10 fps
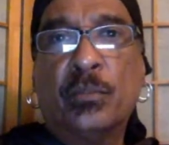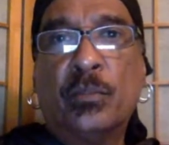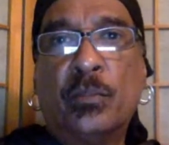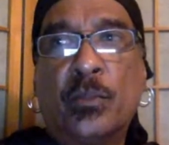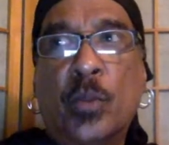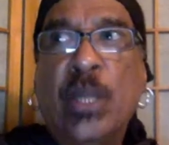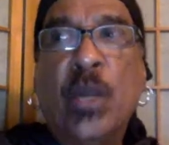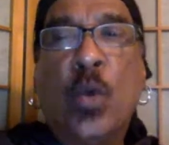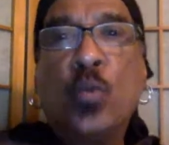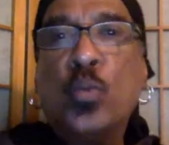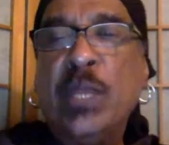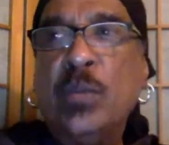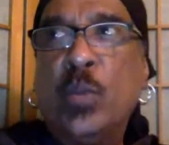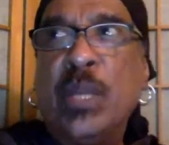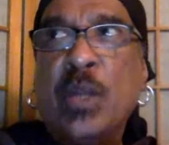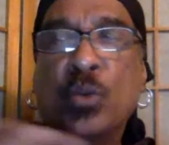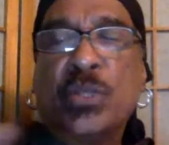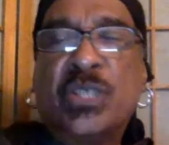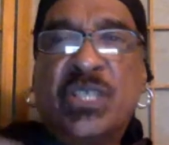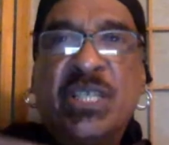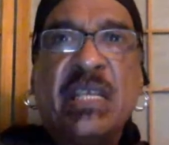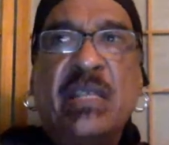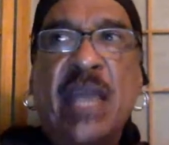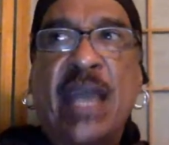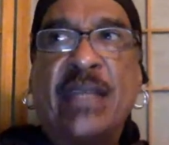We don't see that